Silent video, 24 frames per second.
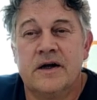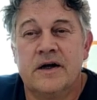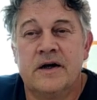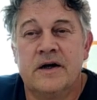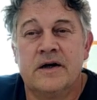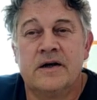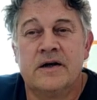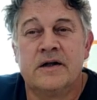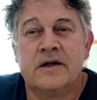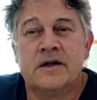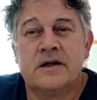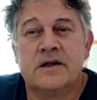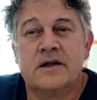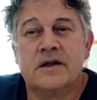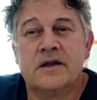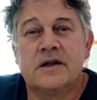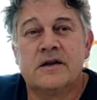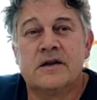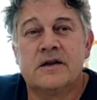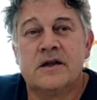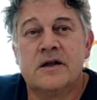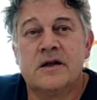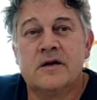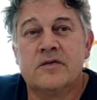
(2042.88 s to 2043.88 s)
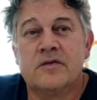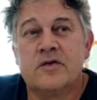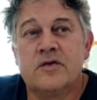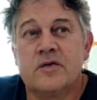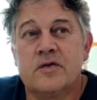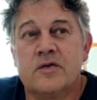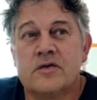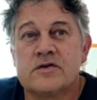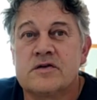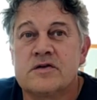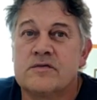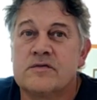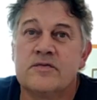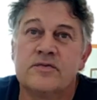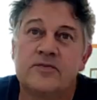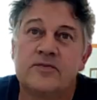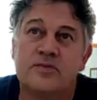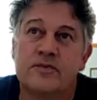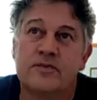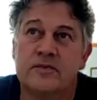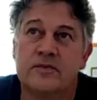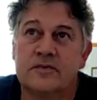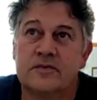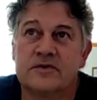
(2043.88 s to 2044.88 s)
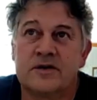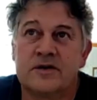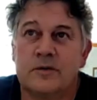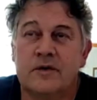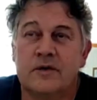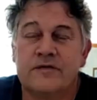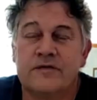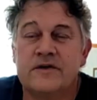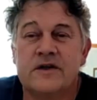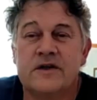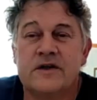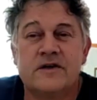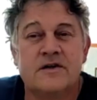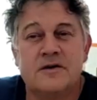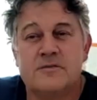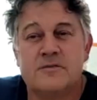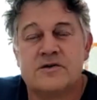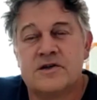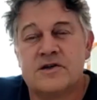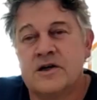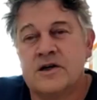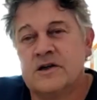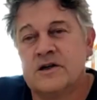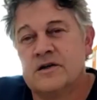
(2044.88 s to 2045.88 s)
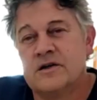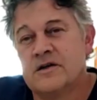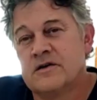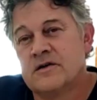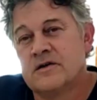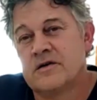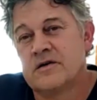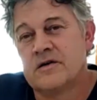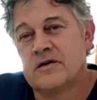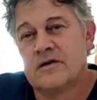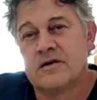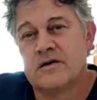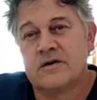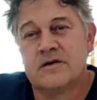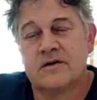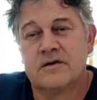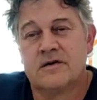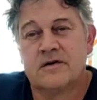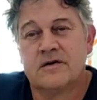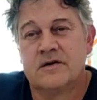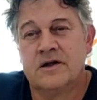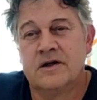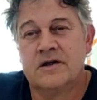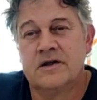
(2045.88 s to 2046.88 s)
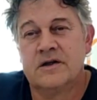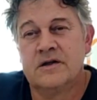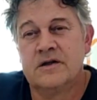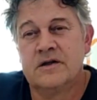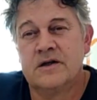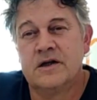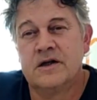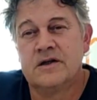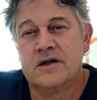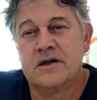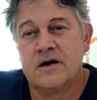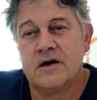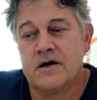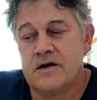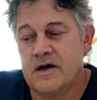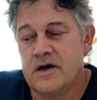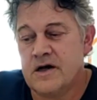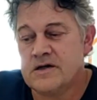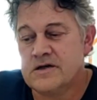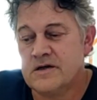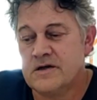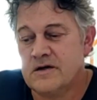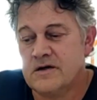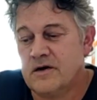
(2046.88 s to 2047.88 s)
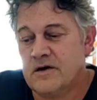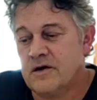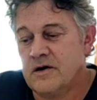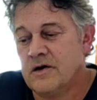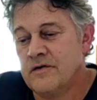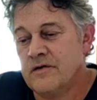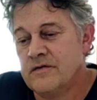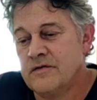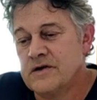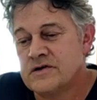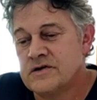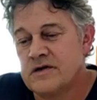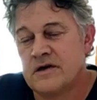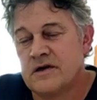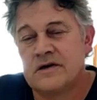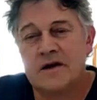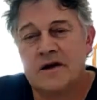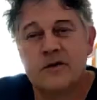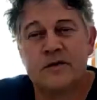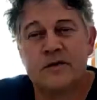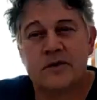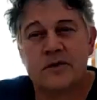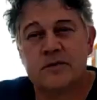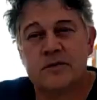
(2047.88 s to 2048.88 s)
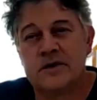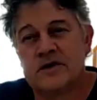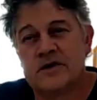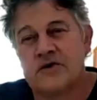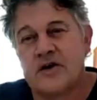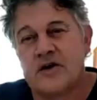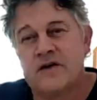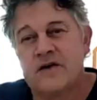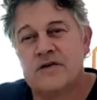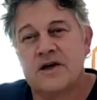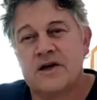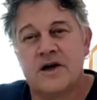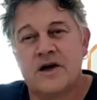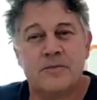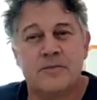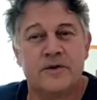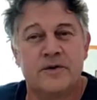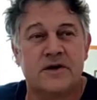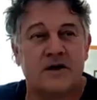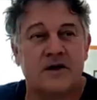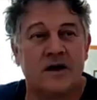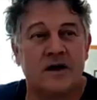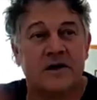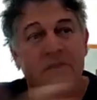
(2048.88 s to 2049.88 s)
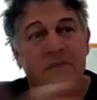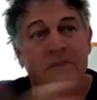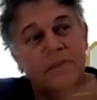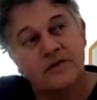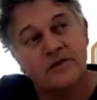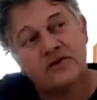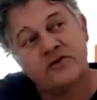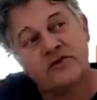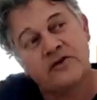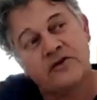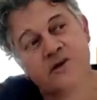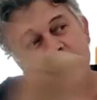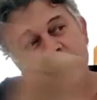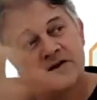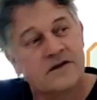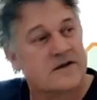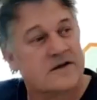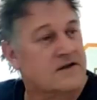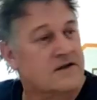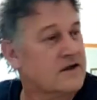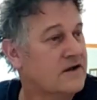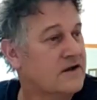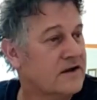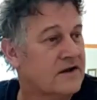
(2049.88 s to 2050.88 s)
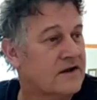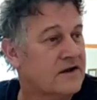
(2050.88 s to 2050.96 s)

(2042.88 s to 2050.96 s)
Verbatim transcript: And then, of course, some of the teams didn't hit the actual RV, so they would be driving up and down instructors